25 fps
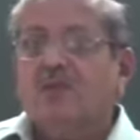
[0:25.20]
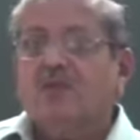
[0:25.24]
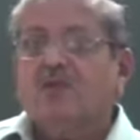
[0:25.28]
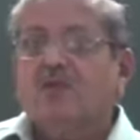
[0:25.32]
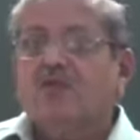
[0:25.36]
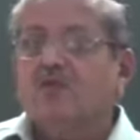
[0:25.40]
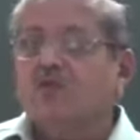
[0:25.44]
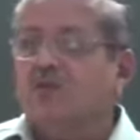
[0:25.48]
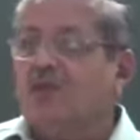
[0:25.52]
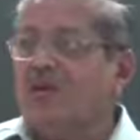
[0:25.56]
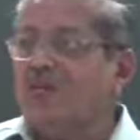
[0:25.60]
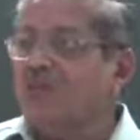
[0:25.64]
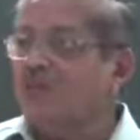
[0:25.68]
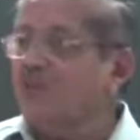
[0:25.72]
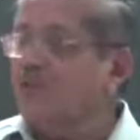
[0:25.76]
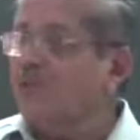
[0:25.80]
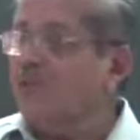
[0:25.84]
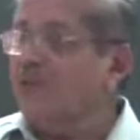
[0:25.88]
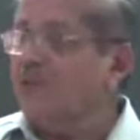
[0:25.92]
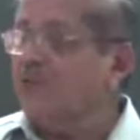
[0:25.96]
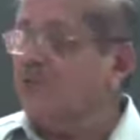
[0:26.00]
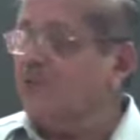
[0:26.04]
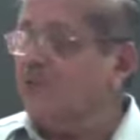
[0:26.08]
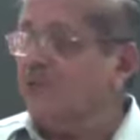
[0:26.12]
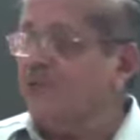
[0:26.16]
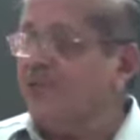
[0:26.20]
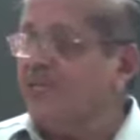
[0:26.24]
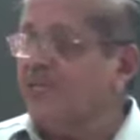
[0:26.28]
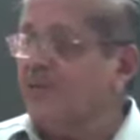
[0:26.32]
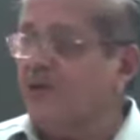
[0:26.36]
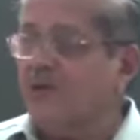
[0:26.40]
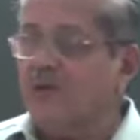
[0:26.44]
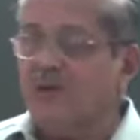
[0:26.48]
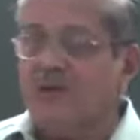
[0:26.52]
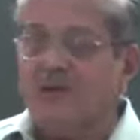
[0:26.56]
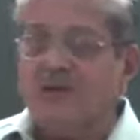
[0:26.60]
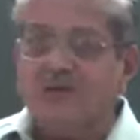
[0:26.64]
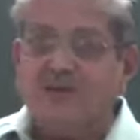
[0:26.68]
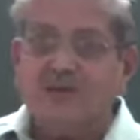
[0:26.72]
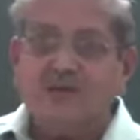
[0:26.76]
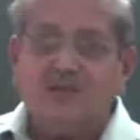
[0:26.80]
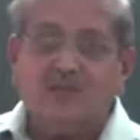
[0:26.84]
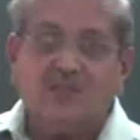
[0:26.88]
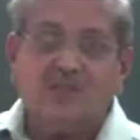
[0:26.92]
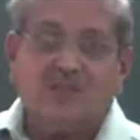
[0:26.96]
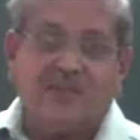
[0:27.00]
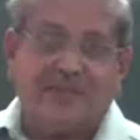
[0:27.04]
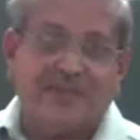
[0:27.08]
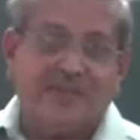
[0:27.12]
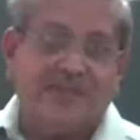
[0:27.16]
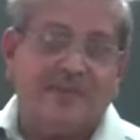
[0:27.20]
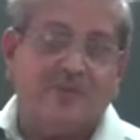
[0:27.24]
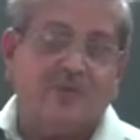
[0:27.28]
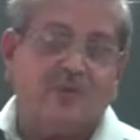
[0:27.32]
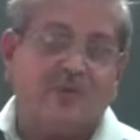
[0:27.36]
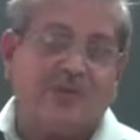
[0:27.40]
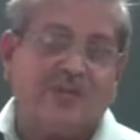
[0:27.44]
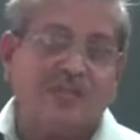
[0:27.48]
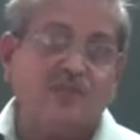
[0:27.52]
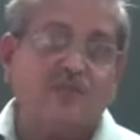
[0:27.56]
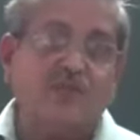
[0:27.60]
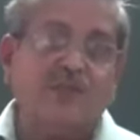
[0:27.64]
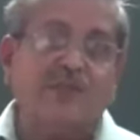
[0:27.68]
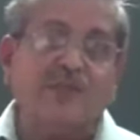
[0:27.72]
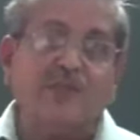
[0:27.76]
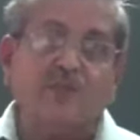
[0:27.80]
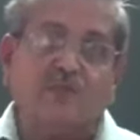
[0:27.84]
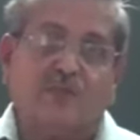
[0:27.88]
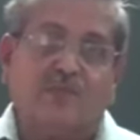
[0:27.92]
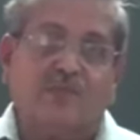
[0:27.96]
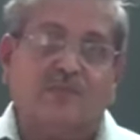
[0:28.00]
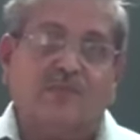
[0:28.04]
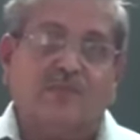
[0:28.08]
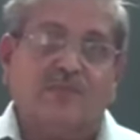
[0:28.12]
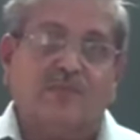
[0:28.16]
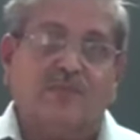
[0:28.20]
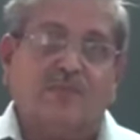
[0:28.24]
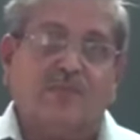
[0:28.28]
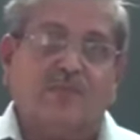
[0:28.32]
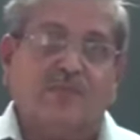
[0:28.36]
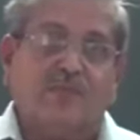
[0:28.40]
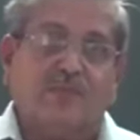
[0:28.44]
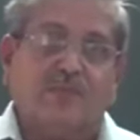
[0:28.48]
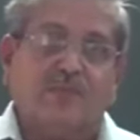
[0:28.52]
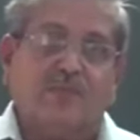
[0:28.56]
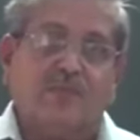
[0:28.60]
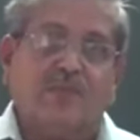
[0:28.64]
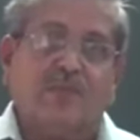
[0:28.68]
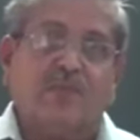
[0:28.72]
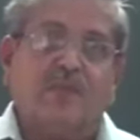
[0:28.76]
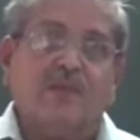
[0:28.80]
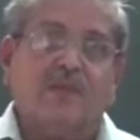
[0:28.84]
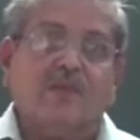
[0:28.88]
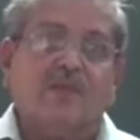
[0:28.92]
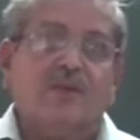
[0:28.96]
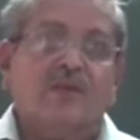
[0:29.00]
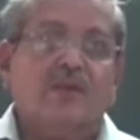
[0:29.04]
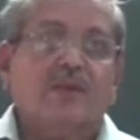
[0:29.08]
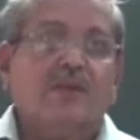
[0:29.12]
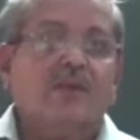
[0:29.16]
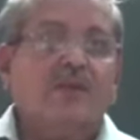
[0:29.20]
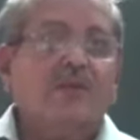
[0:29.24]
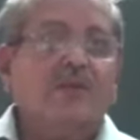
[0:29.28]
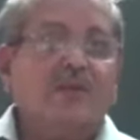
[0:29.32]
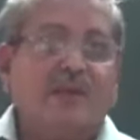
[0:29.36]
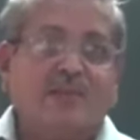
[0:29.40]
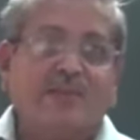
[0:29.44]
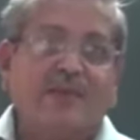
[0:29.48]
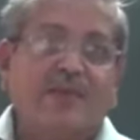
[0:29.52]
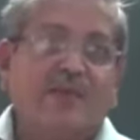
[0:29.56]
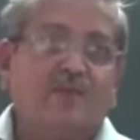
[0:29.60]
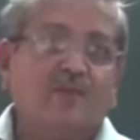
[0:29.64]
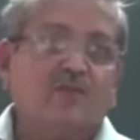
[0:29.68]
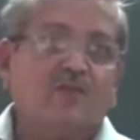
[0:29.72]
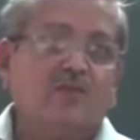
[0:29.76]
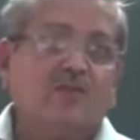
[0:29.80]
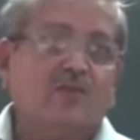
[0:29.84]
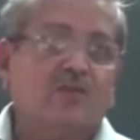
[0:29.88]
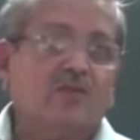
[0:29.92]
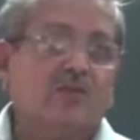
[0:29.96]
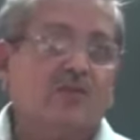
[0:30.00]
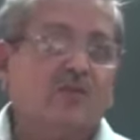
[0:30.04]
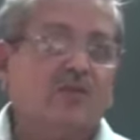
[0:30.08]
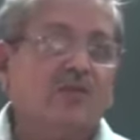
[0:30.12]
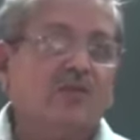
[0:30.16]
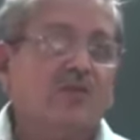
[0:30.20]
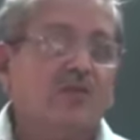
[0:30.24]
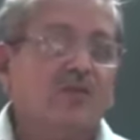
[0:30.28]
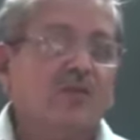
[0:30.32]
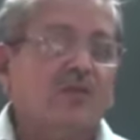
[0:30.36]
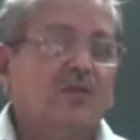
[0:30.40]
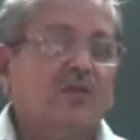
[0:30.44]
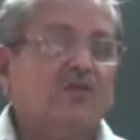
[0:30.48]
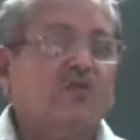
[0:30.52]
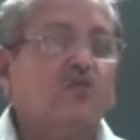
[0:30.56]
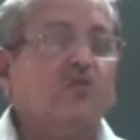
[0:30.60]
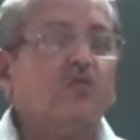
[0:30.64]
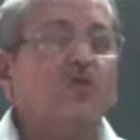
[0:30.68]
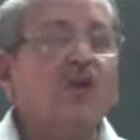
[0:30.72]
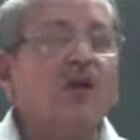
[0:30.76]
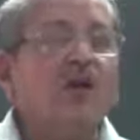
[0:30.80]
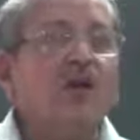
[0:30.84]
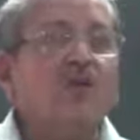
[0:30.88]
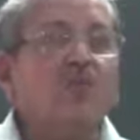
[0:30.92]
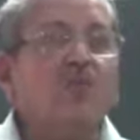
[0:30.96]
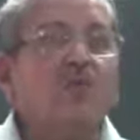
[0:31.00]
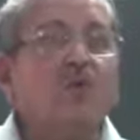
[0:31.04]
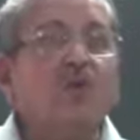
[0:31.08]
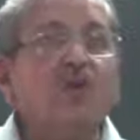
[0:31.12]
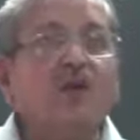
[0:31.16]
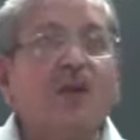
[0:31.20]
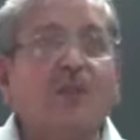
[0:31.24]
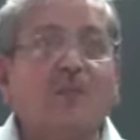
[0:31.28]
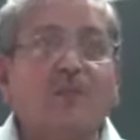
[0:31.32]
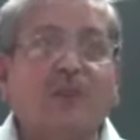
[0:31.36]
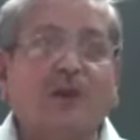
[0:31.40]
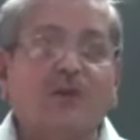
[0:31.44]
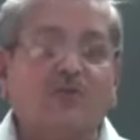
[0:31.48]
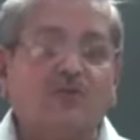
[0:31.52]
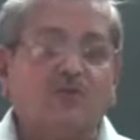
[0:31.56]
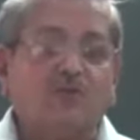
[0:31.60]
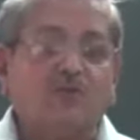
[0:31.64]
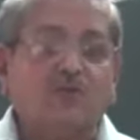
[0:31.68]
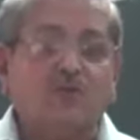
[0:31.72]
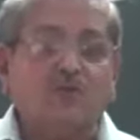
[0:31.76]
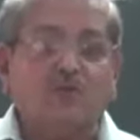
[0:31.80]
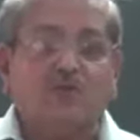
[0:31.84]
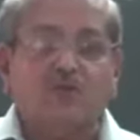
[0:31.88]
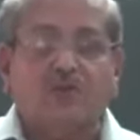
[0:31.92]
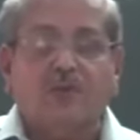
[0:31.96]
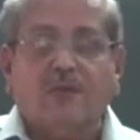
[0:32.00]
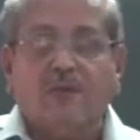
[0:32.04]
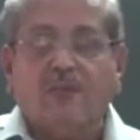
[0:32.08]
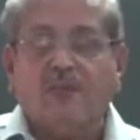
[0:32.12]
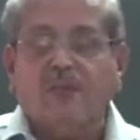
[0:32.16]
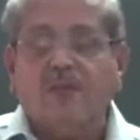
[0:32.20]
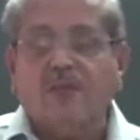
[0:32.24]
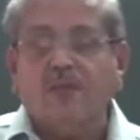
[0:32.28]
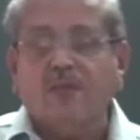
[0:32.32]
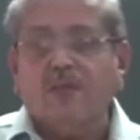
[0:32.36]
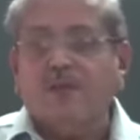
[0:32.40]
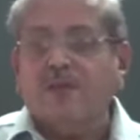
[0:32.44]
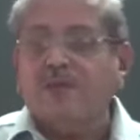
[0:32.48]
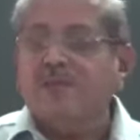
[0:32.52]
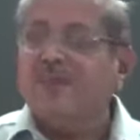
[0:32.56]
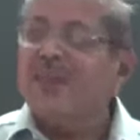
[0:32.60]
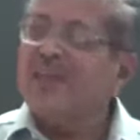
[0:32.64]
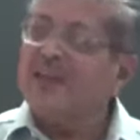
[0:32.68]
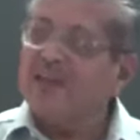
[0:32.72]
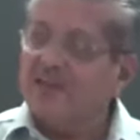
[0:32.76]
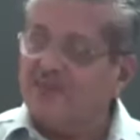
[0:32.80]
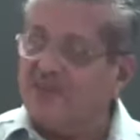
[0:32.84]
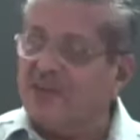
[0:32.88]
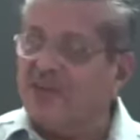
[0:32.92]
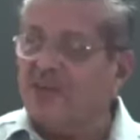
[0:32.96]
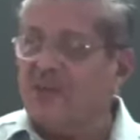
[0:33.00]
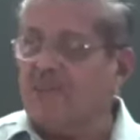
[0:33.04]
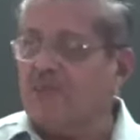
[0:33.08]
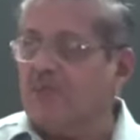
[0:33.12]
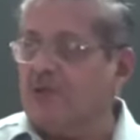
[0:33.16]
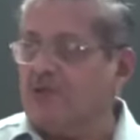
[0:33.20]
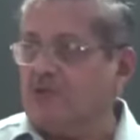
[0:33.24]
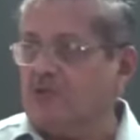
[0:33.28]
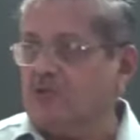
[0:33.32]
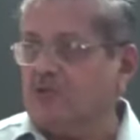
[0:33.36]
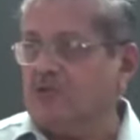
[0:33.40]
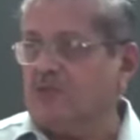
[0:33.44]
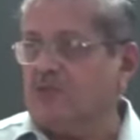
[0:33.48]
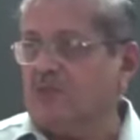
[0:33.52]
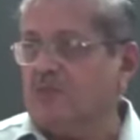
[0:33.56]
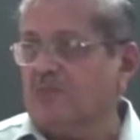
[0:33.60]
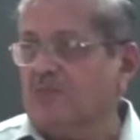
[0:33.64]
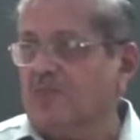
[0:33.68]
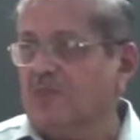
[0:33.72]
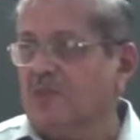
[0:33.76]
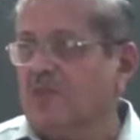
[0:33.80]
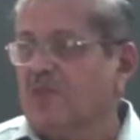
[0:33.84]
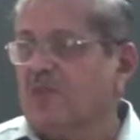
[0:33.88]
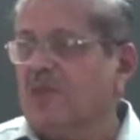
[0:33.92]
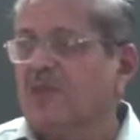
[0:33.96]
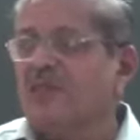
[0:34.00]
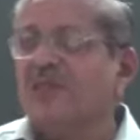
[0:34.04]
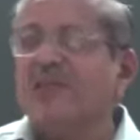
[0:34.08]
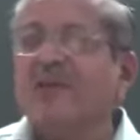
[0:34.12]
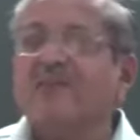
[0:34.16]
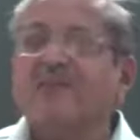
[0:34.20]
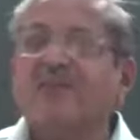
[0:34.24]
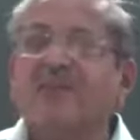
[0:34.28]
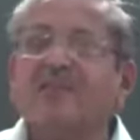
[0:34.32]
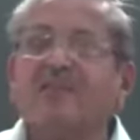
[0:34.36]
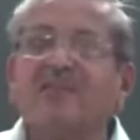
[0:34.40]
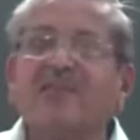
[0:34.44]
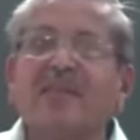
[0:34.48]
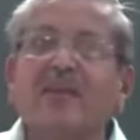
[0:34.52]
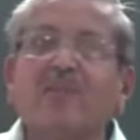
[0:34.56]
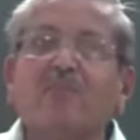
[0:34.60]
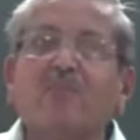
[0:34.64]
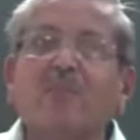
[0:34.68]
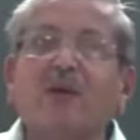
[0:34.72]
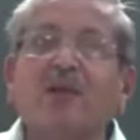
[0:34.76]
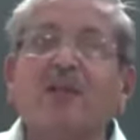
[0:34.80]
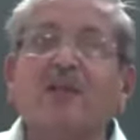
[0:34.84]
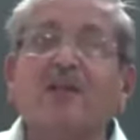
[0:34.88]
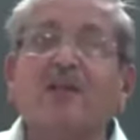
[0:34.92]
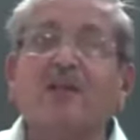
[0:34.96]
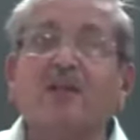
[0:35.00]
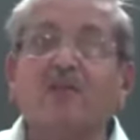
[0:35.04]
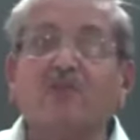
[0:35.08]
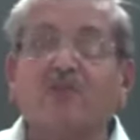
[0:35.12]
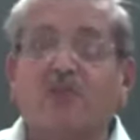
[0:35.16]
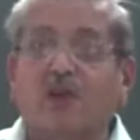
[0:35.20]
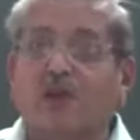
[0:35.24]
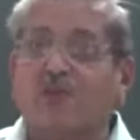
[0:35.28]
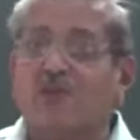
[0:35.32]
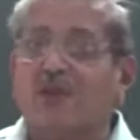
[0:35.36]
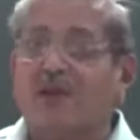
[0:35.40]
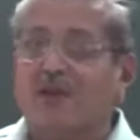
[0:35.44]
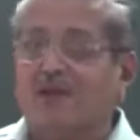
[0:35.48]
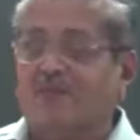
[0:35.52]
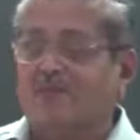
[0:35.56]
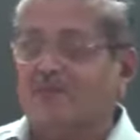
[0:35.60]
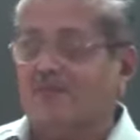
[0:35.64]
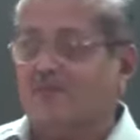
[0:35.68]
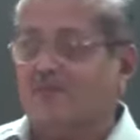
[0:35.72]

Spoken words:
So isomerism, you might have studied about isomerism. That means two or more compounds, they are different compounds, they have the same molecular formula,